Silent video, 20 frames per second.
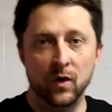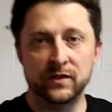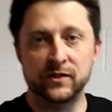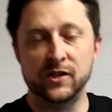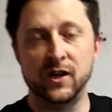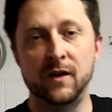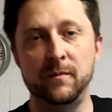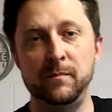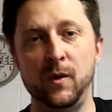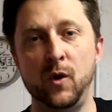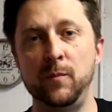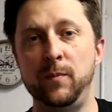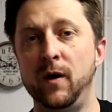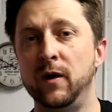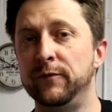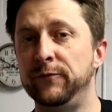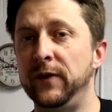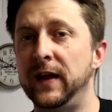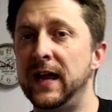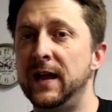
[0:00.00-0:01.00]
What's up,
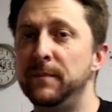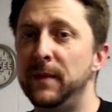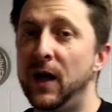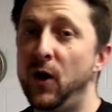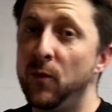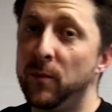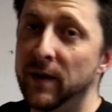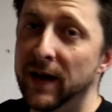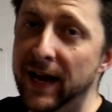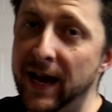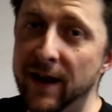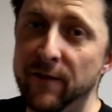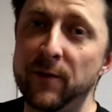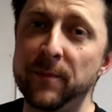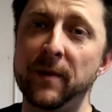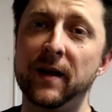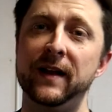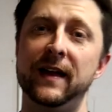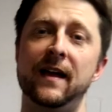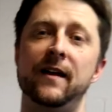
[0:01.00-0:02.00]
Mopar fam? I hope
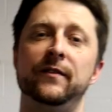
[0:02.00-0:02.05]
everybody